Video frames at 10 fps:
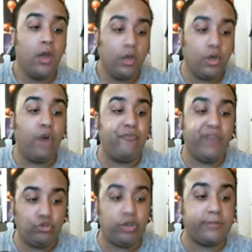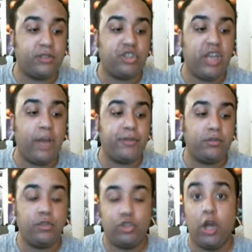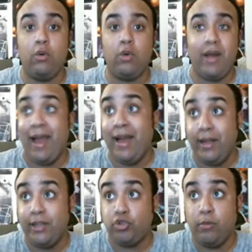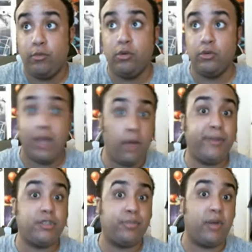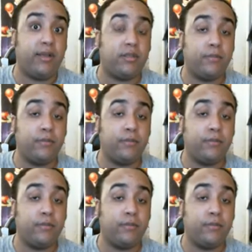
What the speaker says: Kofi drops the championship to Joe at Extreme Rules. I'll be surprised.